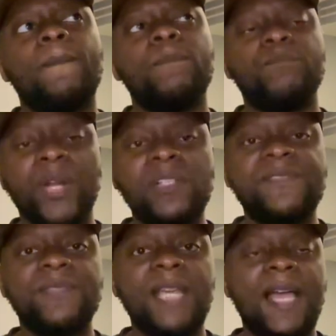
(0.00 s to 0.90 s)

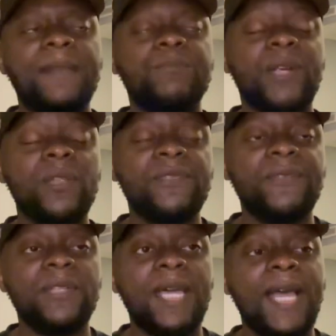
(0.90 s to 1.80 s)
Brailsford
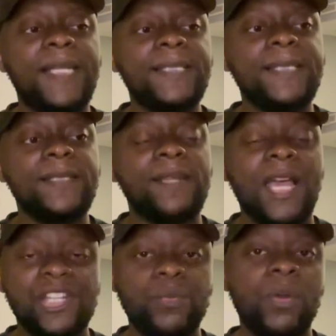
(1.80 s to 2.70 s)
and
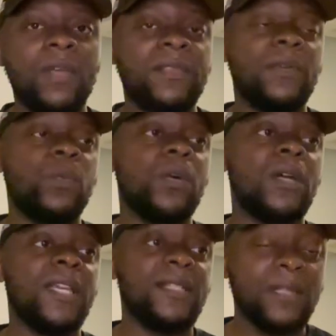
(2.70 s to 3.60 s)
Ashworth
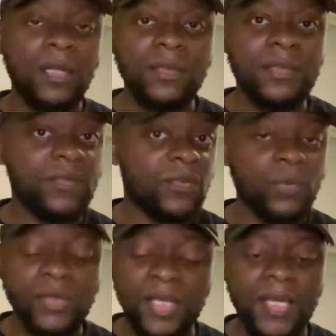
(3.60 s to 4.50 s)
were in London to
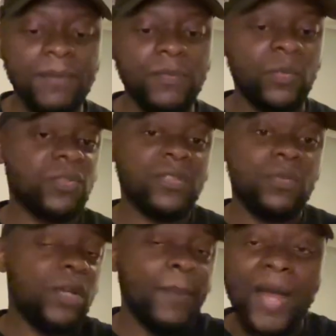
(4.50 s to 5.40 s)
talk to him or to
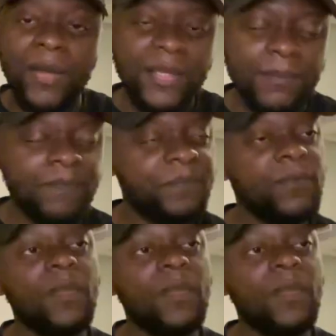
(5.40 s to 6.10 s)
talk about him.